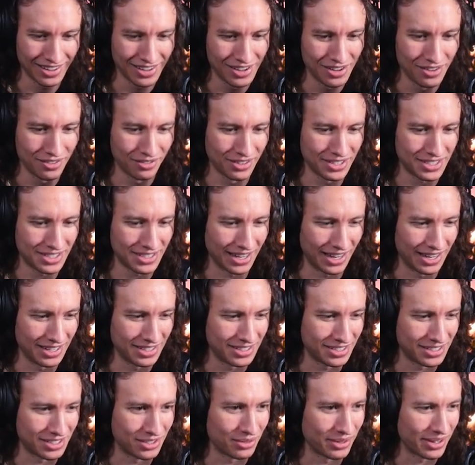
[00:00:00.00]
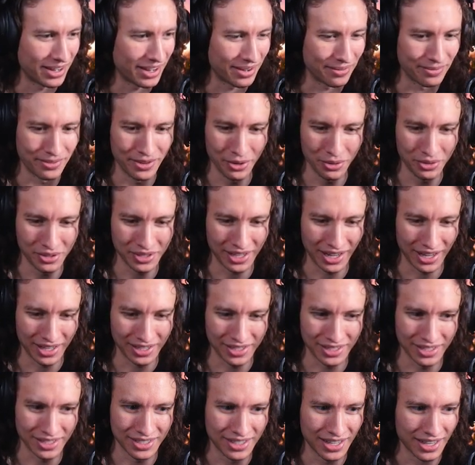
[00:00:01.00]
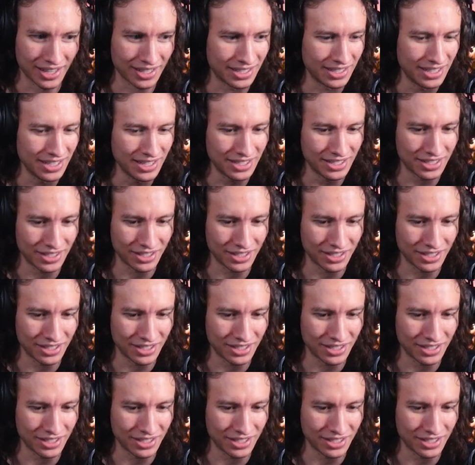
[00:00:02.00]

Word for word: What stances do we have? No stances. Techniques?